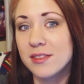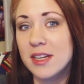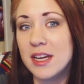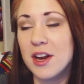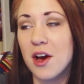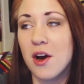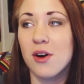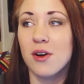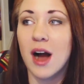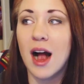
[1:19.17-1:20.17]
you know,
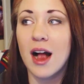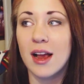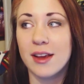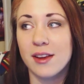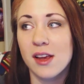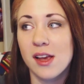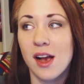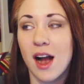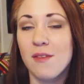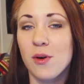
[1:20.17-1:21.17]
I
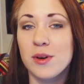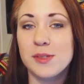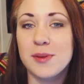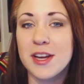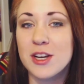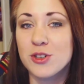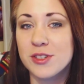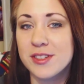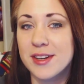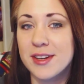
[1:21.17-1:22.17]
I've always been
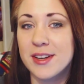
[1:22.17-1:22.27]
interested